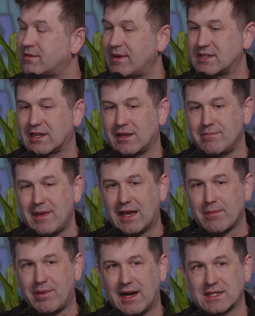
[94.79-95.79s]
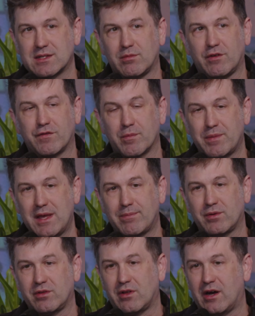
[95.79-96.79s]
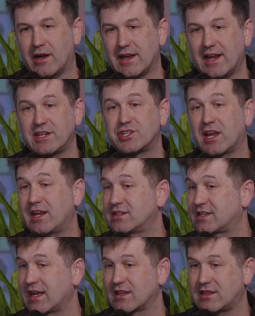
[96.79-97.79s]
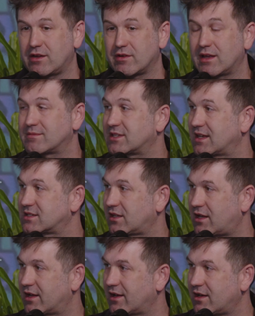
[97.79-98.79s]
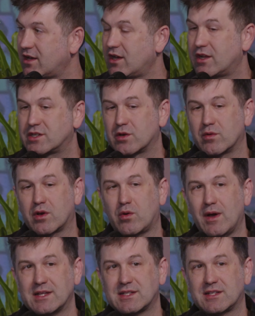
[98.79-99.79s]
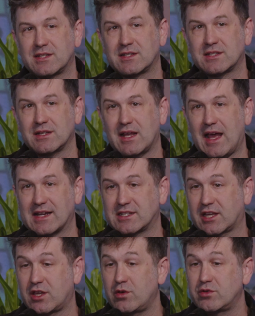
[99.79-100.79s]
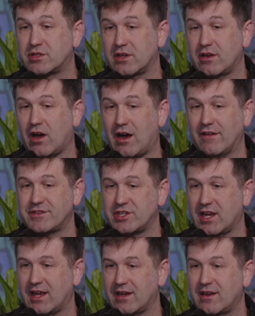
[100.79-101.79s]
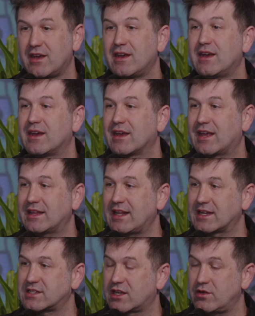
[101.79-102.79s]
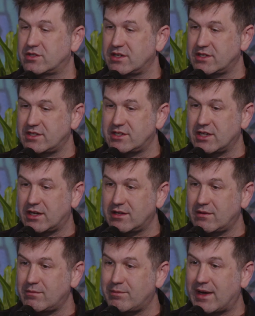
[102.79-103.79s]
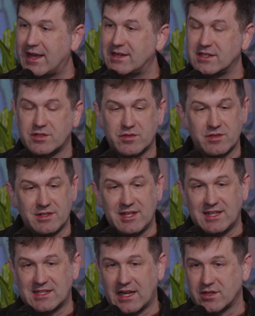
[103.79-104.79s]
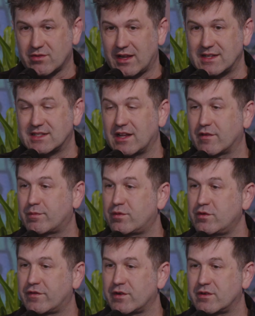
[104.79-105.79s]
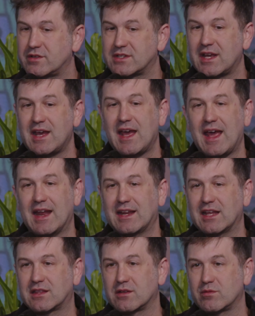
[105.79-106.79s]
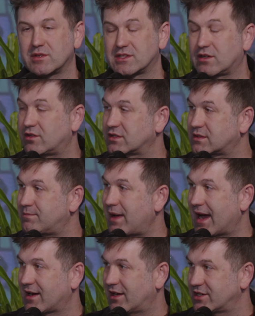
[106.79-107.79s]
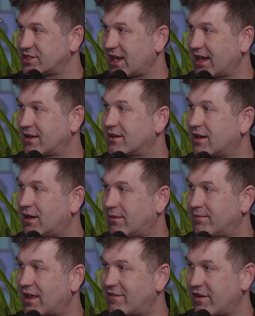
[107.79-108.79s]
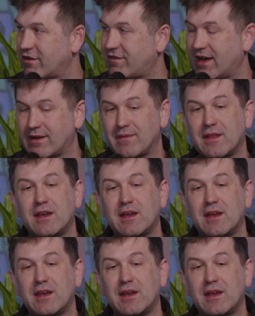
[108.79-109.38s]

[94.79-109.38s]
to basically make it possible for people on any chain, say Ethereum, say Solana, to request execution off chain, get that execution done by a decentralized set of provers, and get the results back on chain and verified.